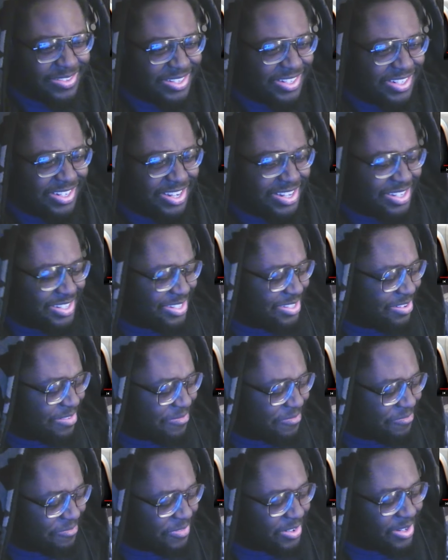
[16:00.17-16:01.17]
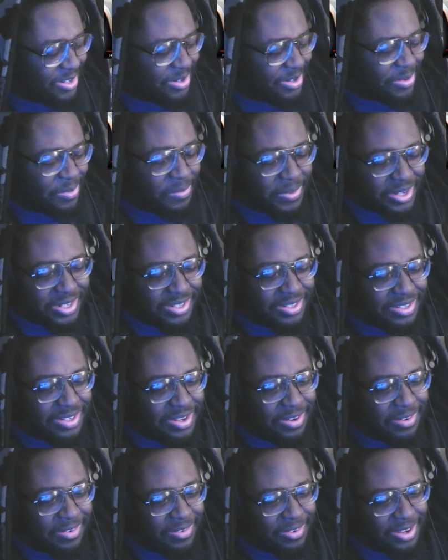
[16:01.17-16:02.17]
just in front of the
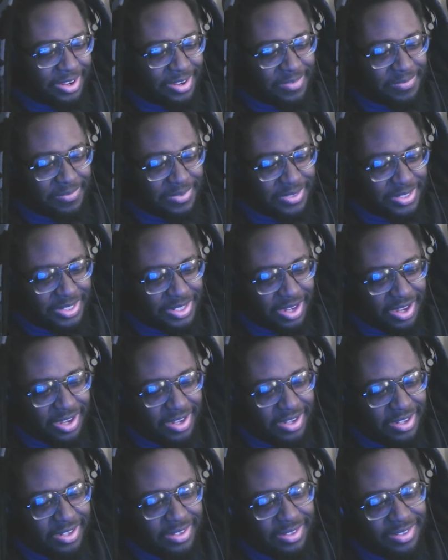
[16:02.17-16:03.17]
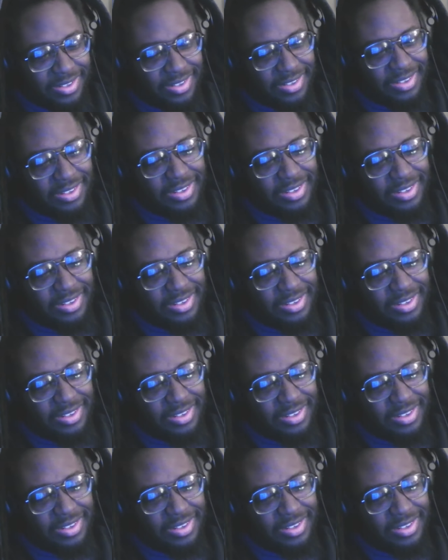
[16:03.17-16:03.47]
window. I'm done.